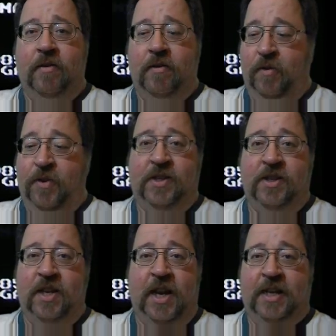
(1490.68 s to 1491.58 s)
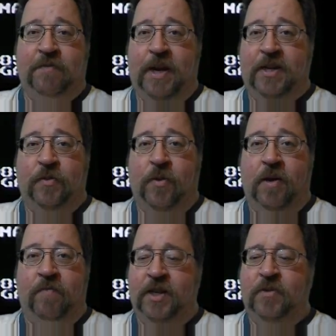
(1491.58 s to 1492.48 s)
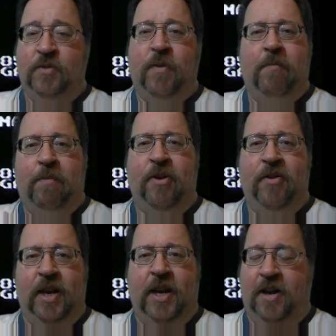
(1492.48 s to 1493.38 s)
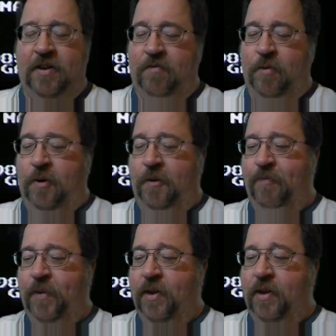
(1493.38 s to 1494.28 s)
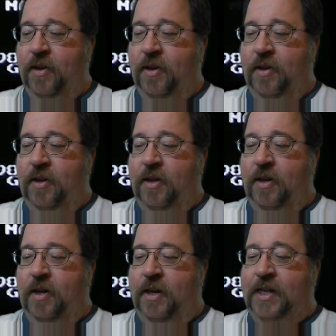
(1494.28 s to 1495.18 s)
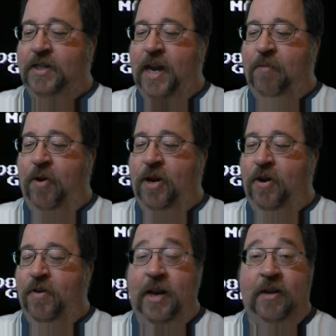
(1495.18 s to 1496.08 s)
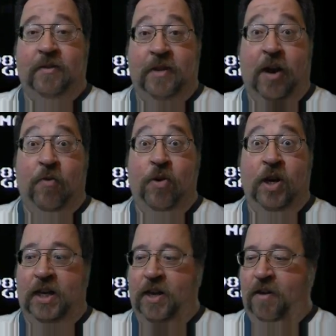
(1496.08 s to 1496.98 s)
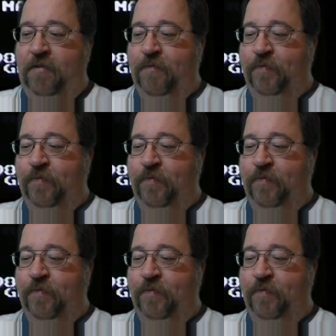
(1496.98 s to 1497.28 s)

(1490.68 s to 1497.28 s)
Now this is the next best one. This was probably better than Gauntlet 4. Next game on here that I really love,